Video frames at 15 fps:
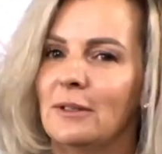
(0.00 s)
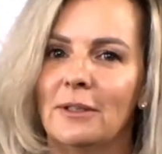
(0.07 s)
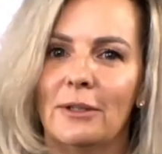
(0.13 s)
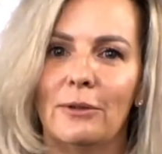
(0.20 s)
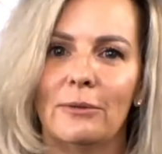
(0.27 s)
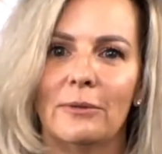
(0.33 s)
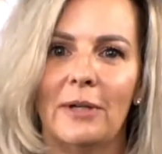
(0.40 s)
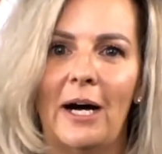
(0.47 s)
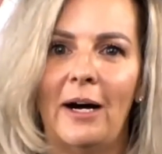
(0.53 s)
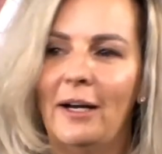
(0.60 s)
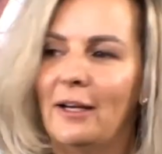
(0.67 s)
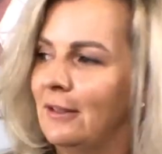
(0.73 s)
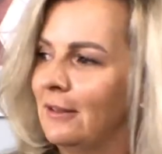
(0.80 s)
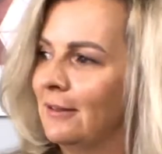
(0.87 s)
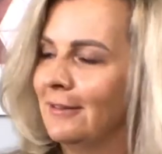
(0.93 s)
Oh,
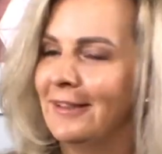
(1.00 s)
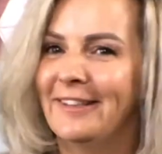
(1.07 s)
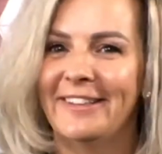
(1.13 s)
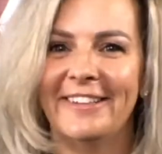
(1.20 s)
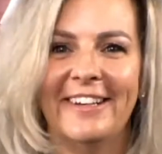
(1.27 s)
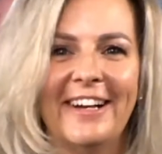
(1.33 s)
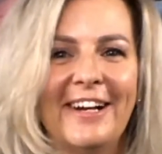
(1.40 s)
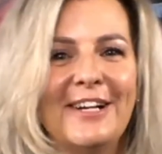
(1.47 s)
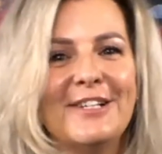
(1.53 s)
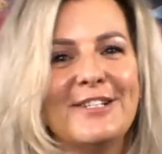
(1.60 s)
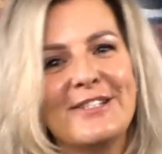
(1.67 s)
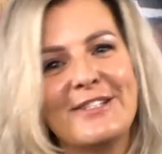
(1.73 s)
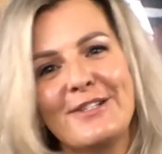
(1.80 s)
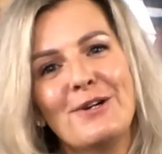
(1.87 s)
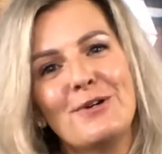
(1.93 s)
hi.
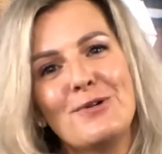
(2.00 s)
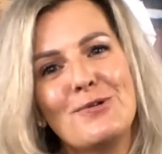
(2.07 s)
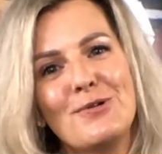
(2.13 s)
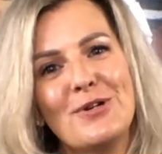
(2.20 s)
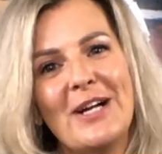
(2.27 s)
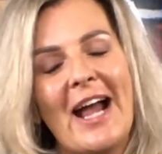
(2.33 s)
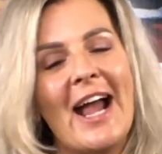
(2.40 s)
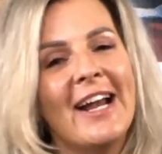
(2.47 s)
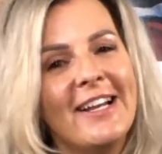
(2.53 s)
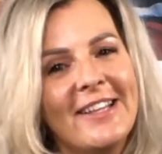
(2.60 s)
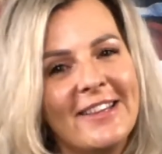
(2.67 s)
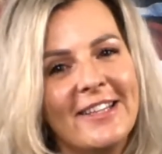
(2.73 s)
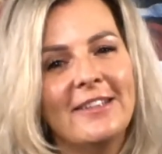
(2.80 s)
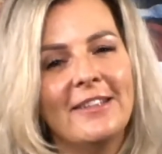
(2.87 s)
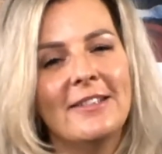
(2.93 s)
So
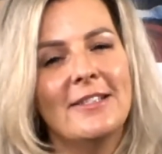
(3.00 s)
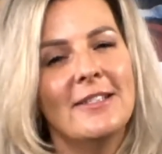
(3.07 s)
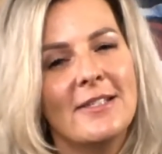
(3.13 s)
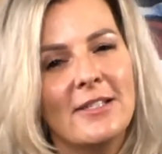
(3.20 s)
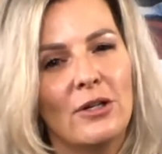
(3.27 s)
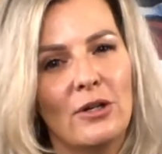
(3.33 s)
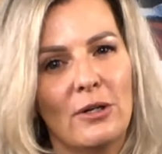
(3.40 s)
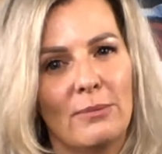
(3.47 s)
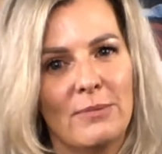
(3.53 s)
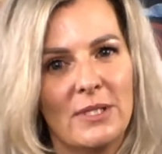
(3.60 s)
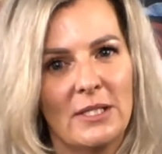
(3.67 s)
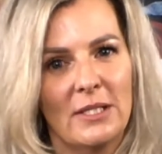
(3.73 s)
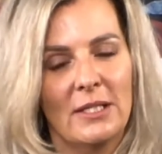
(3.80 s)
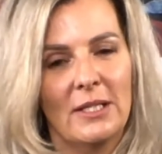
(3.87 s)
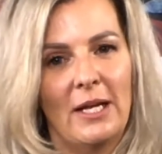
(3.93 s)
anything that
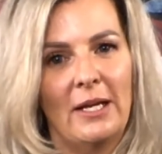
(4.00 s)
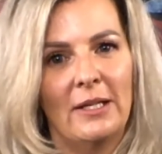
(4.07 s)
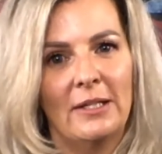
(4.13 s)
disarms and